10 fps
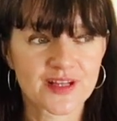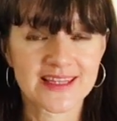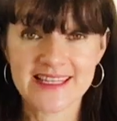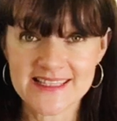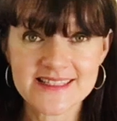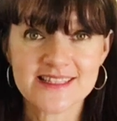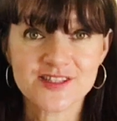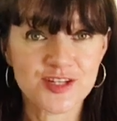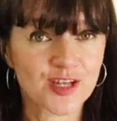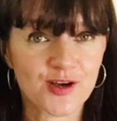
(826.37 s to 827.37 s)
Listen
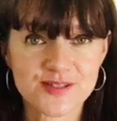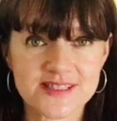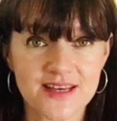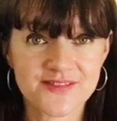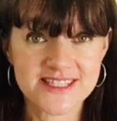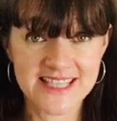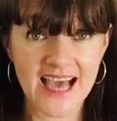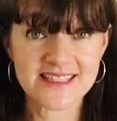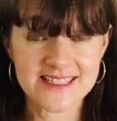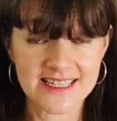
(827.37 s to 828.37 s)
to lots of
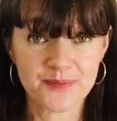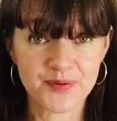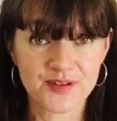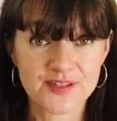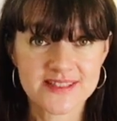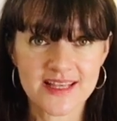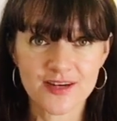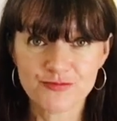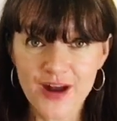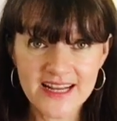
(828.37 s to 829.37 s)
scat syllables
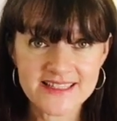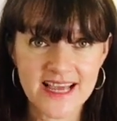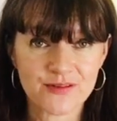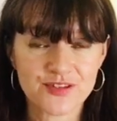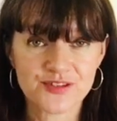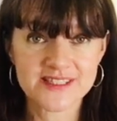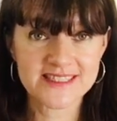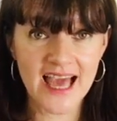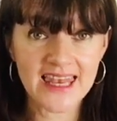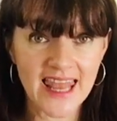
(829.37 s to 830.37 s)
and write down your
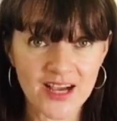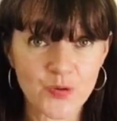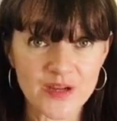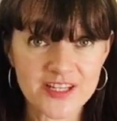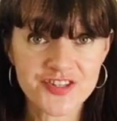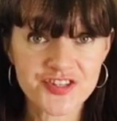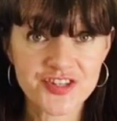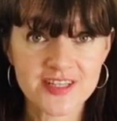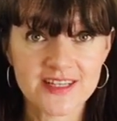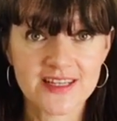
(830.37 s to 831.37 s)
scat language,
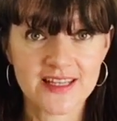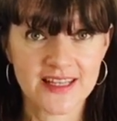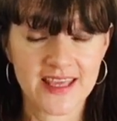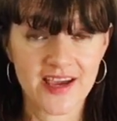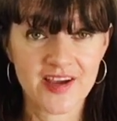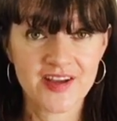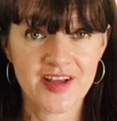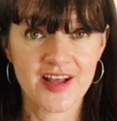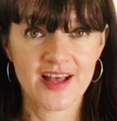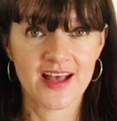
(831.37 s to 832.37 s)
yeah?
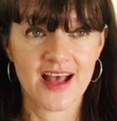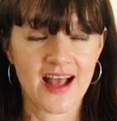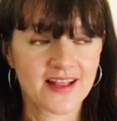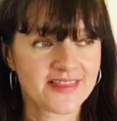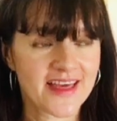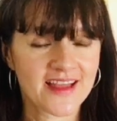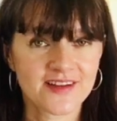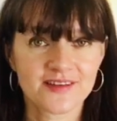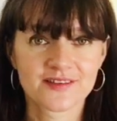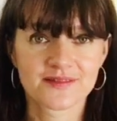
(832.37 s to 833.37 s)
And then
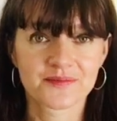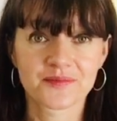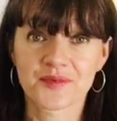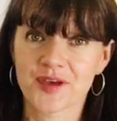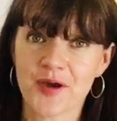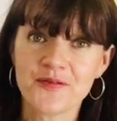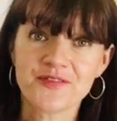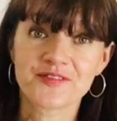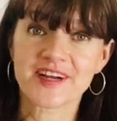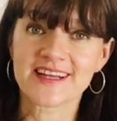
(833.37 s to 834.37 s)
go
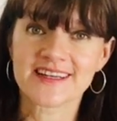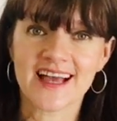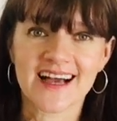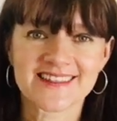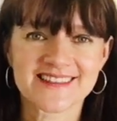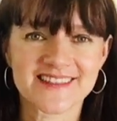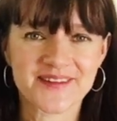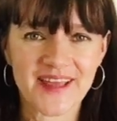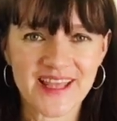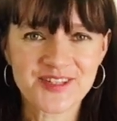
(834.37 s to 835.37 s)
for it and
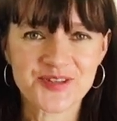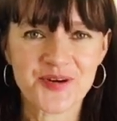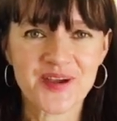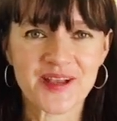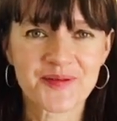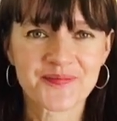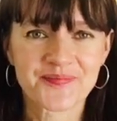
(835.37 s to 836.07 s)
enjoy.